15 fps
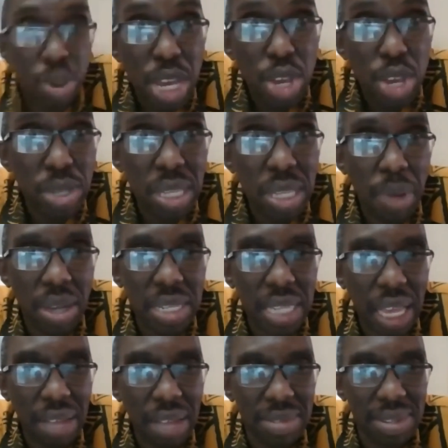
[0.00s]
do we use them
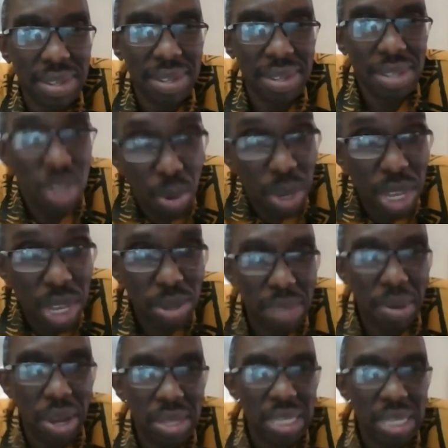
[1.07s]
ourselves? Do we use
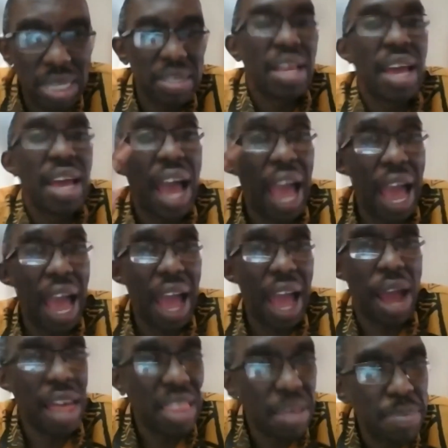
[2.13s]
them ourselves?
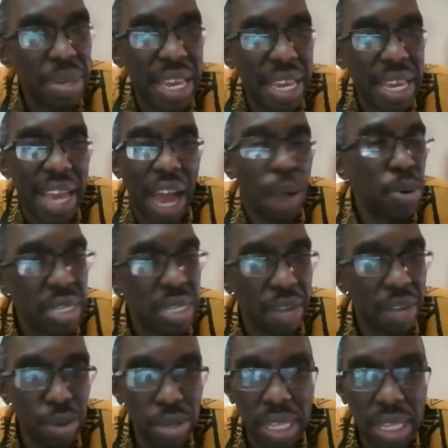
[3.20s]
At the beginning, I wouldn't
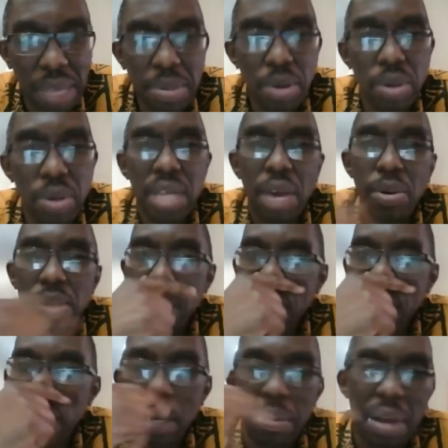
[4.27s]
have used them because I was
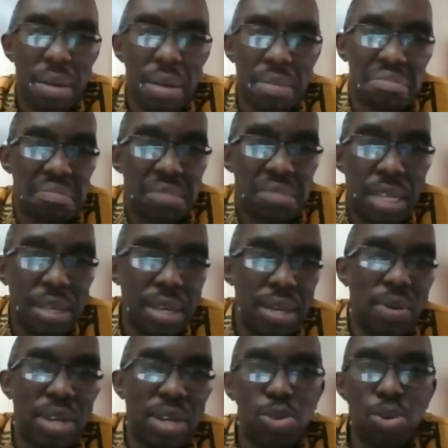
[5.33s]
thinking,
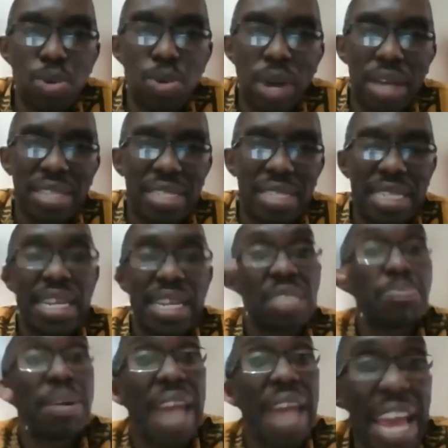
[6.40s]

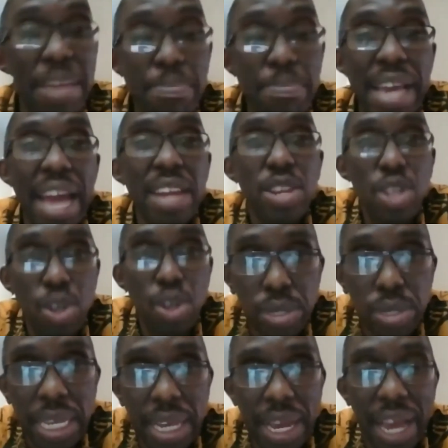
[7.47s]
but I began
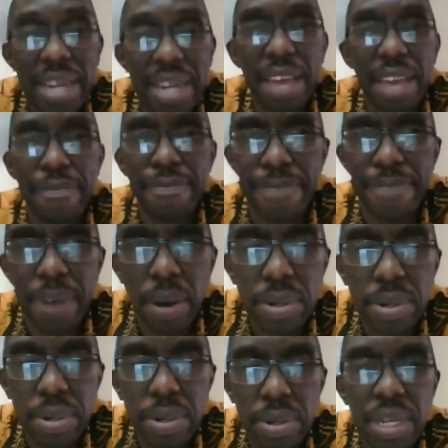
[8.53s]
using and I found